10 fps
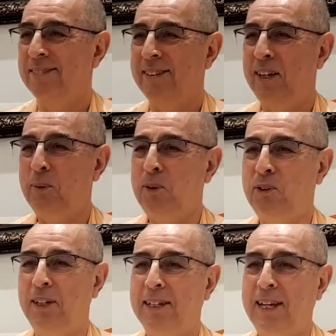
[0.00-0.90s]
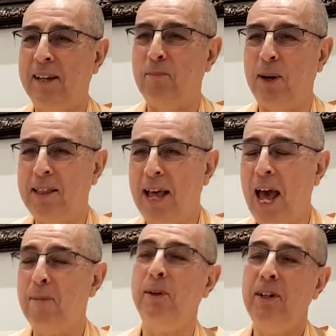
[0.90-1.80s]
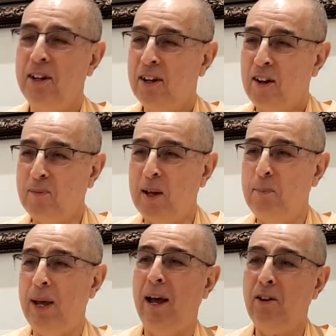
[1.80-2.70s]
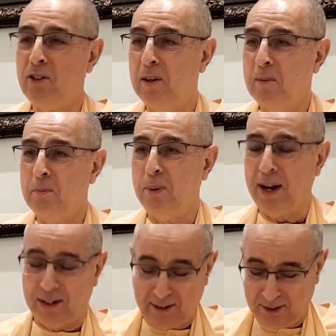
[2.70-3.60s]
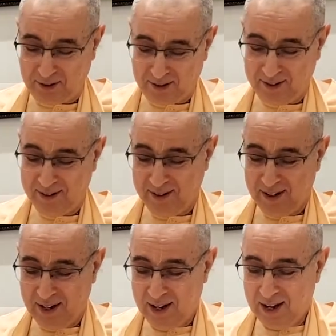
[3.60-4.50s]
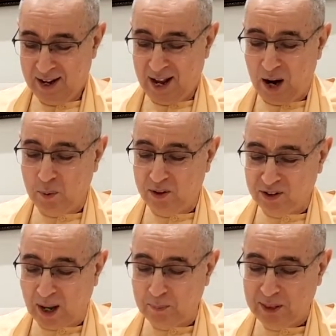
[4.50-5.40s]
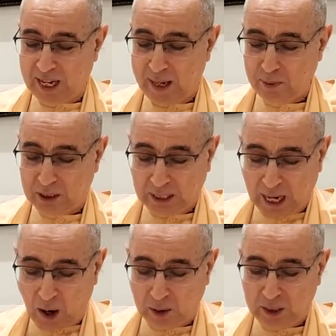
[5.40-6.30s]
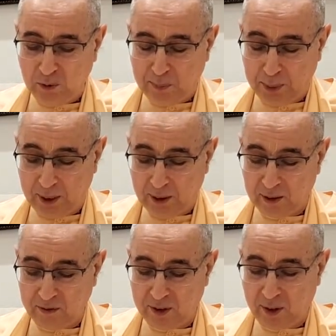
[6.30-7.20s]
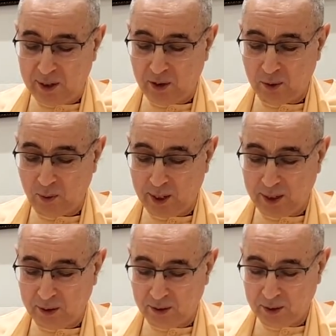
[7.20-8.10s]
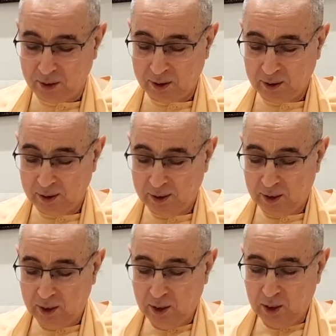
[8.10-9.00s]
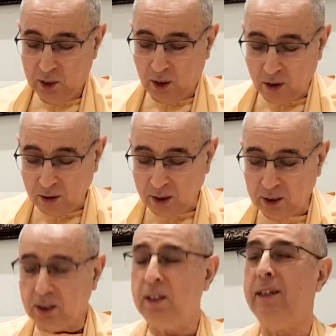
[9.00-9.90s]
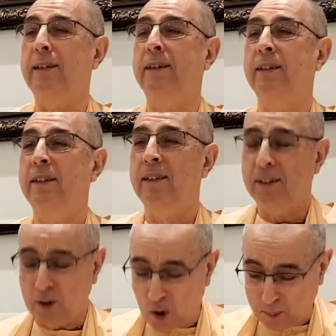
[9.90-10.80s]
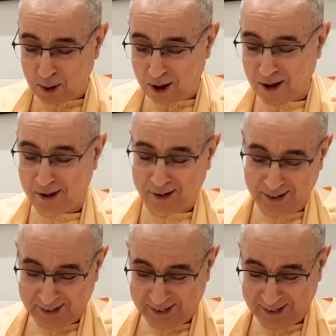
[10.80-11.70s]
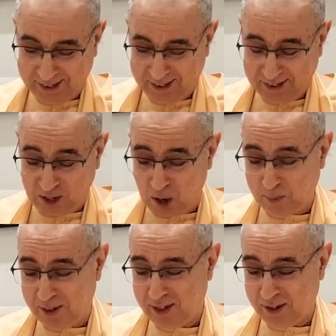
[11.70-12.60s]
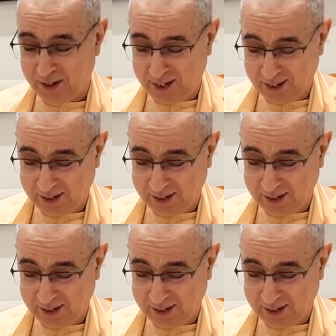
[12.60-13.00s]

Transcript: Here we see again, by the habit of my past practice, I would sometimes loudly repeat in various ways, O Krishna, Gopal. Commentary.